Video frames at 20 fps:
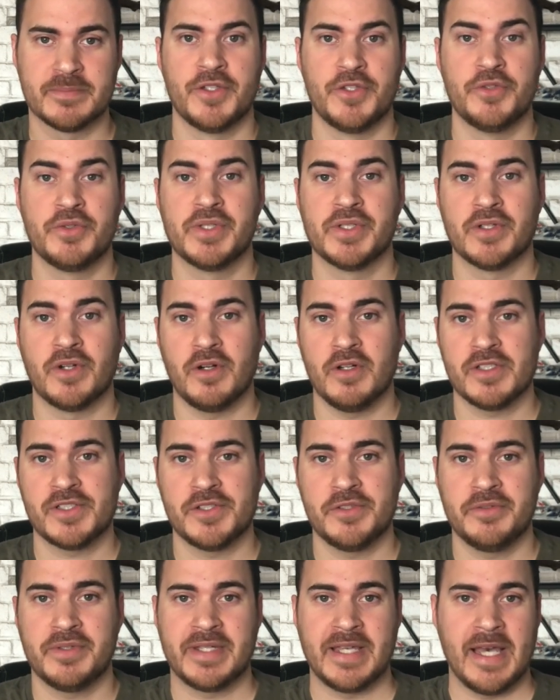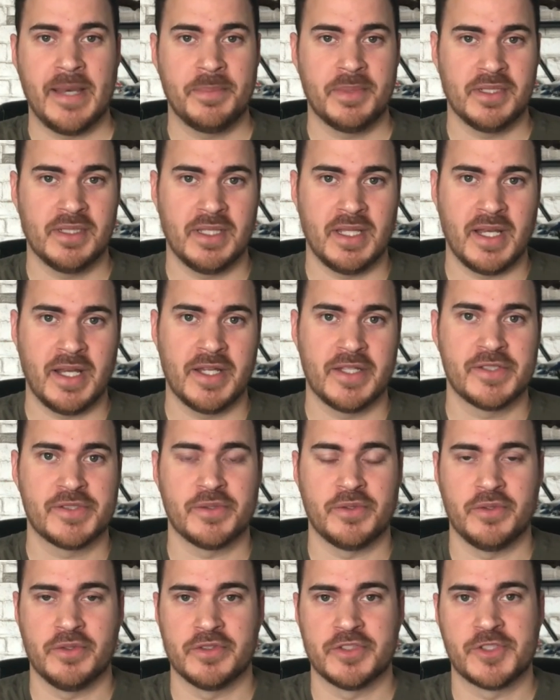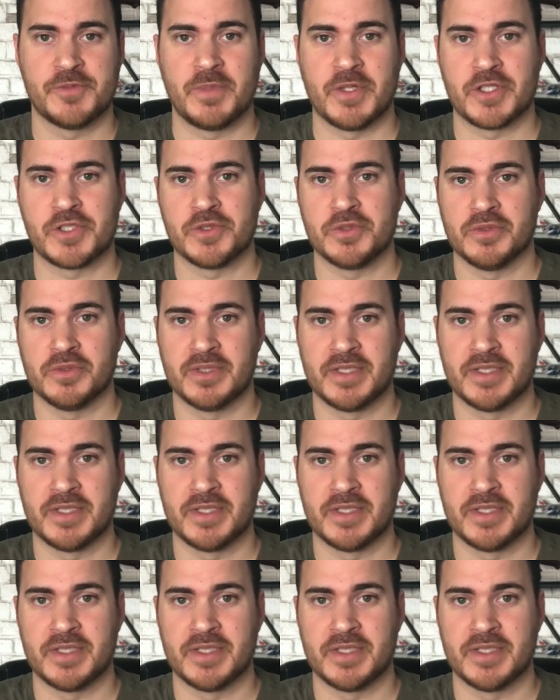You can also capitalize on special